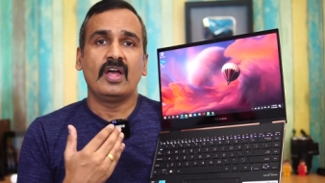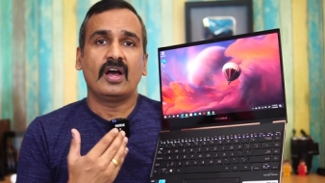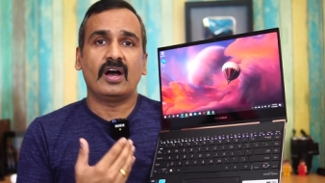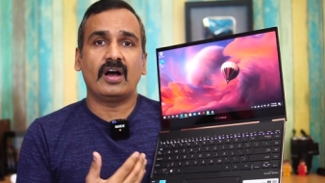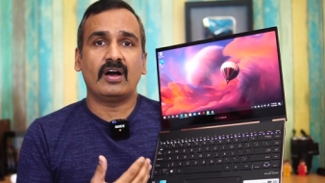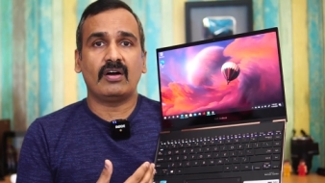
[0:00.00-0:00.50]

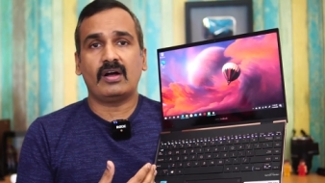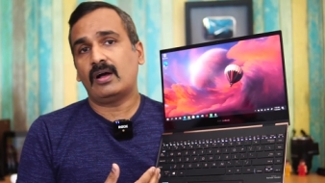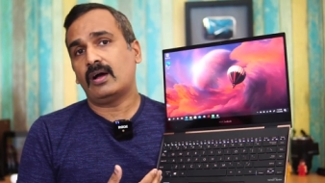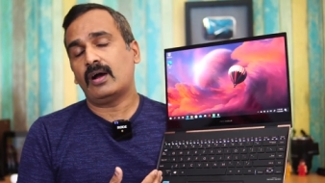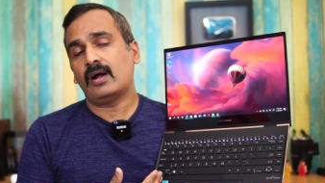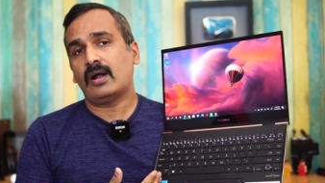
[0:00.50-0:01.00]

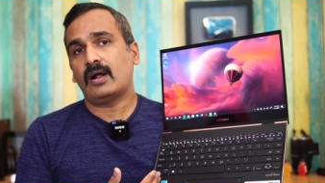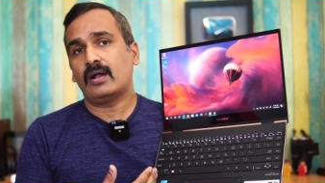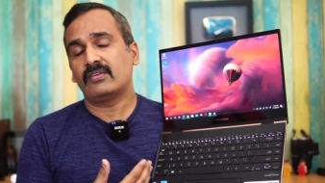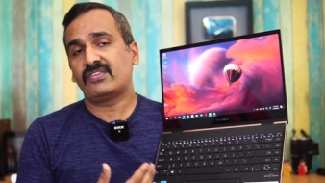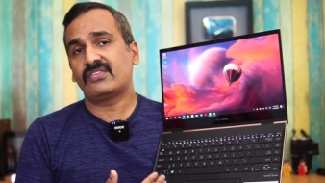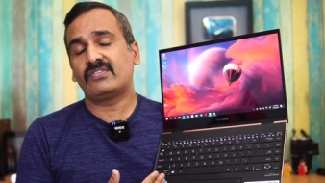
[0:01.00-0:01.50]

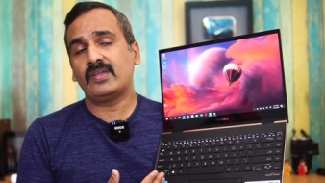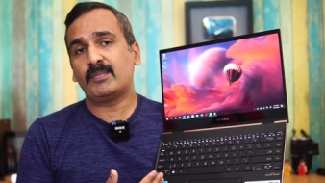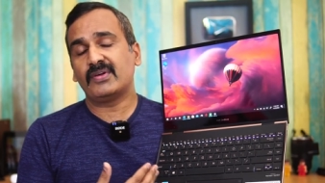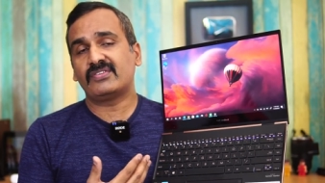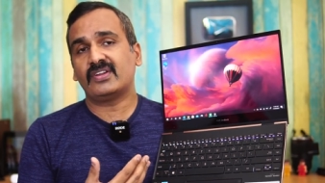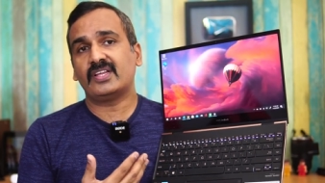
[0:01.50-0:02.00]

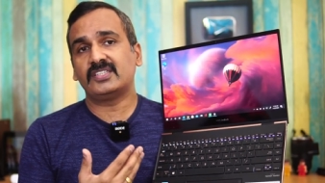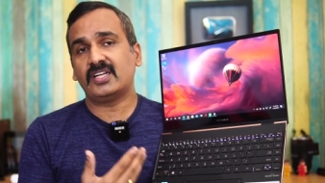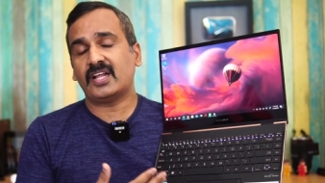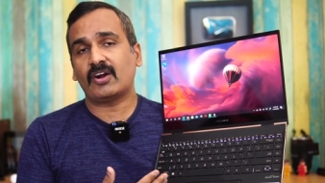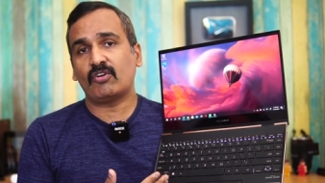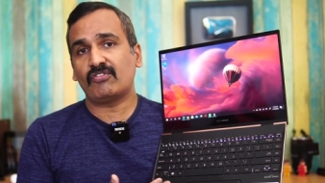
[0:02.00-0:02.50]
60% in
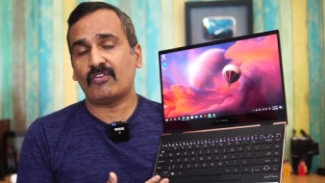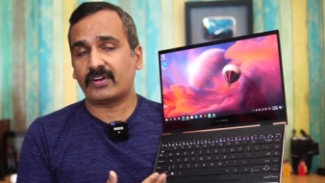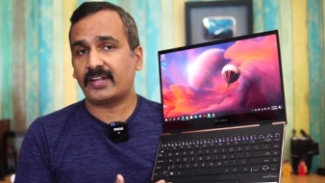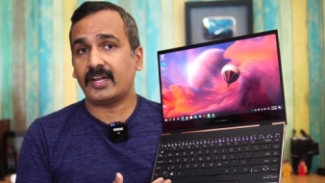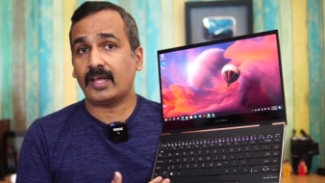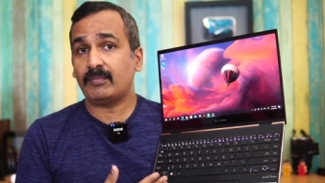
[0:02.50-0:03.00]
around
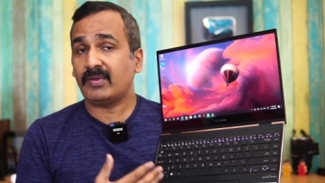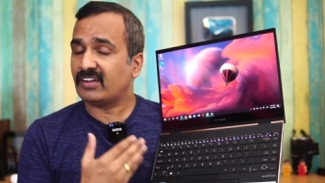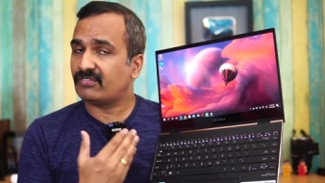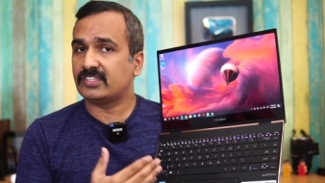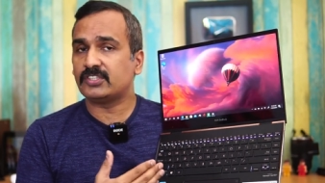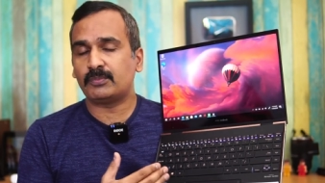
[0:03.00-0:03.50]
49
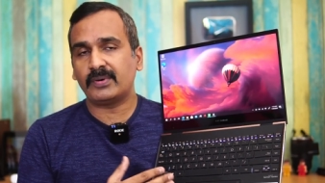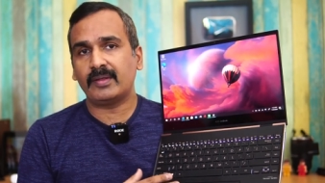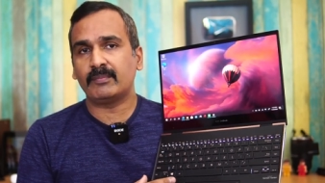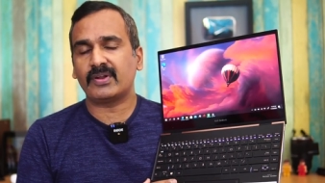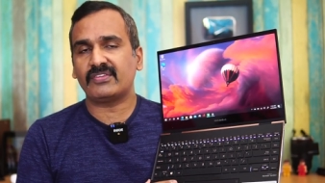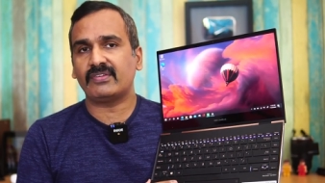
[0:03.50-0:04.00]
minutes, which is pretty
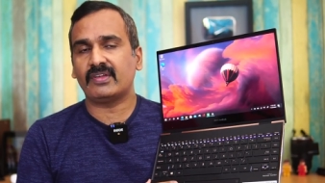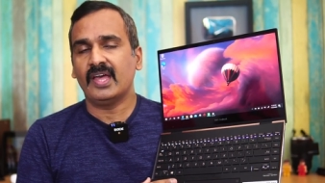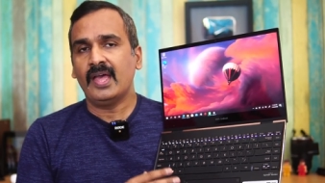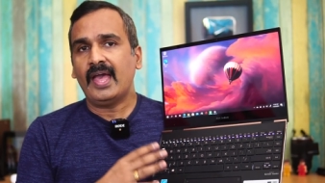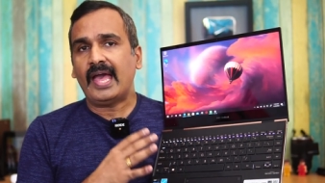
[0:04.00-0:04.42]
impressive.